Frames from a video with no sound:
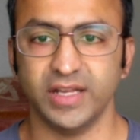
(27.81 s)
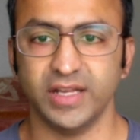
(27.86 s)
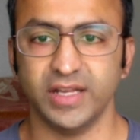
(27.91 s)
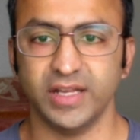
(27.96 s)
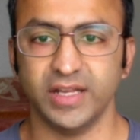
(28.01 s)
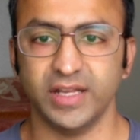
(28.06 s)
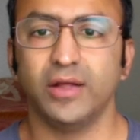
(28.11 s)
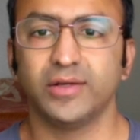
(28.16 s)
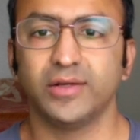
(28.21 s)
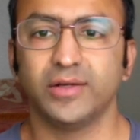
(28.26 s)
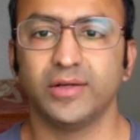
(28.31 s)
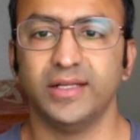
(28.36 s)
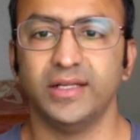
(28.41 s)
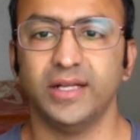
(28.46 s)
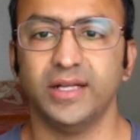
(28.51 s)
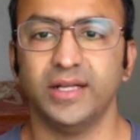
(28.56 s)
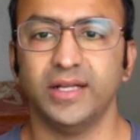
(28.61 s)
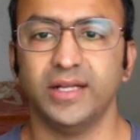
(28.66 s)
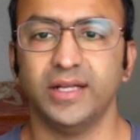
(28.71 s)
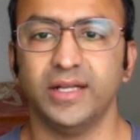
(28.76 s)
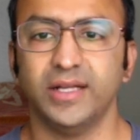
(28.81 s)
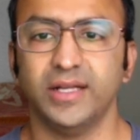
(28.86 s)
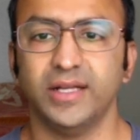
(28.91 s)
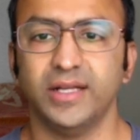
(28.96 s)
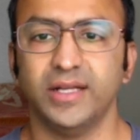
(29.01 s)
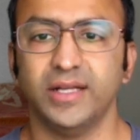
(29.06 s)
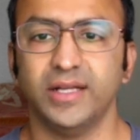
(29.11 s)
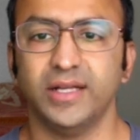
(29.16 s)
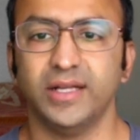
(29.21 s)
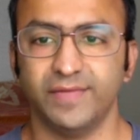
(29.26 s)
allocating 90% of
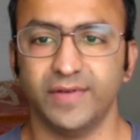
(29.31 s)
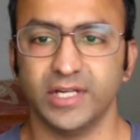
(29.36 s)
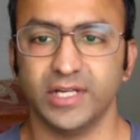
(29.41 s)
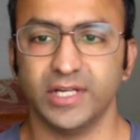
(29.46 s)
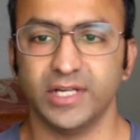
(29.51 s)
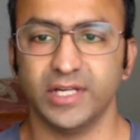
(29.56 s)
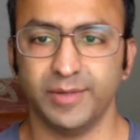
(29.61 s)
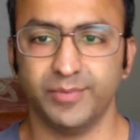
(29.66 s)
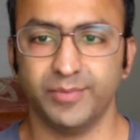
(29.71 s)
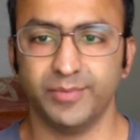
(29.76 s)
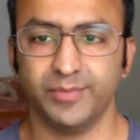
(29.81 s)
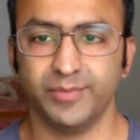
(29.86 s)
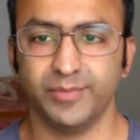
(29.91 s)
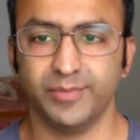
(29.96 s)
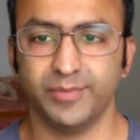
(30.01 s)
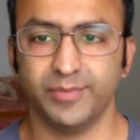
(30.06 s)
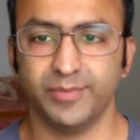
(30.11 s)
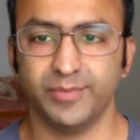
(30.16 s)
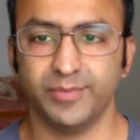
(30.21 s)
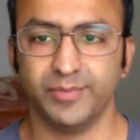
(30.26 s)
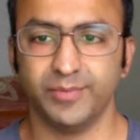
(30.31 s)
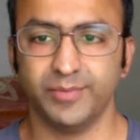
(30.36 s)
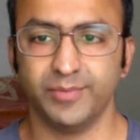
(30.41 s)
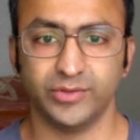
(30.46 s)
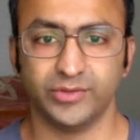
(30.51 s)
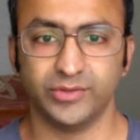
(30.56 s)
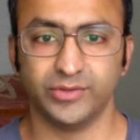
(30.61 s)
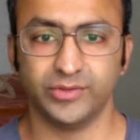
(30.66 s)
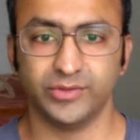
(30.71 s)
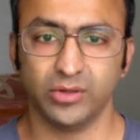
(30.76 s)
your investment portfolio to
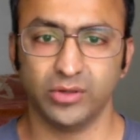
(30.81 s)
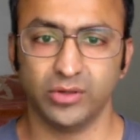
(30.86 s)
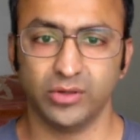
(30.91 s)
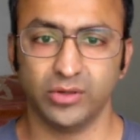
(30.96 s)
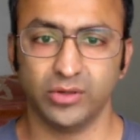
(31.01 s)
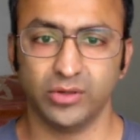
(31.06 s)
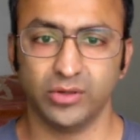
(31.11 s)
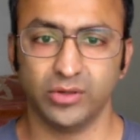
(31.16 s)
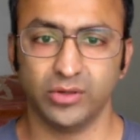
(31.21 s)
stocks,